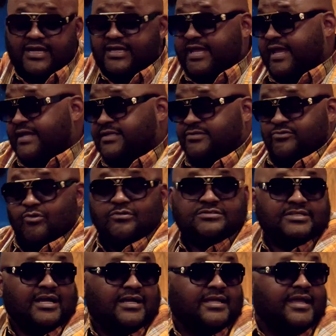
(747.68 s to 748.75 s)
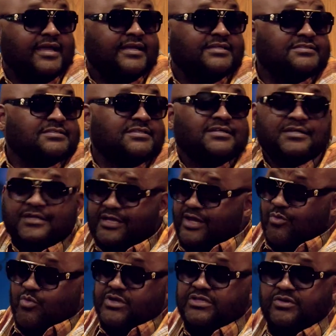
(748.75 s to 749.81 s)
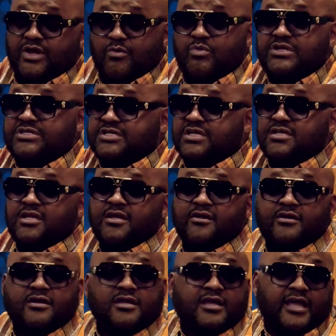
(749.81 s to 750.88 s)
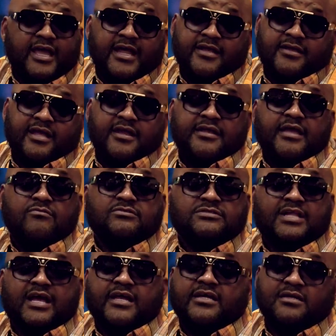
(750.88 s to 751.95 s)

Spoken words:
gang and Northside gangs. And we sitting there, and they was like,